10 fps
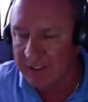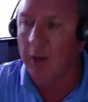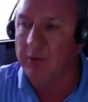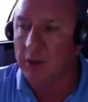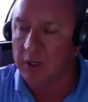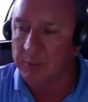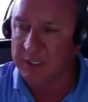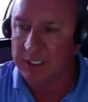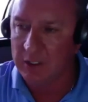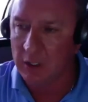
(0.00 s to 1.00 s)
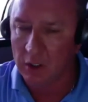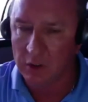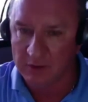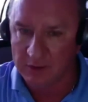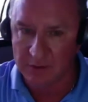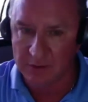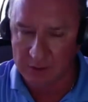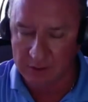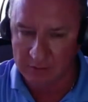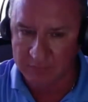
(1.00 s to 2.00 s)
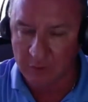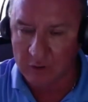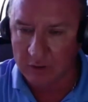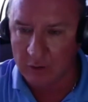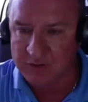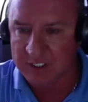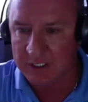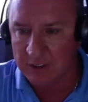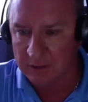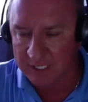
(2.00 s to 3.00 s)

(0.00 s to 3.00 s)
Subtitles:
I'm going to be calling the foreclosing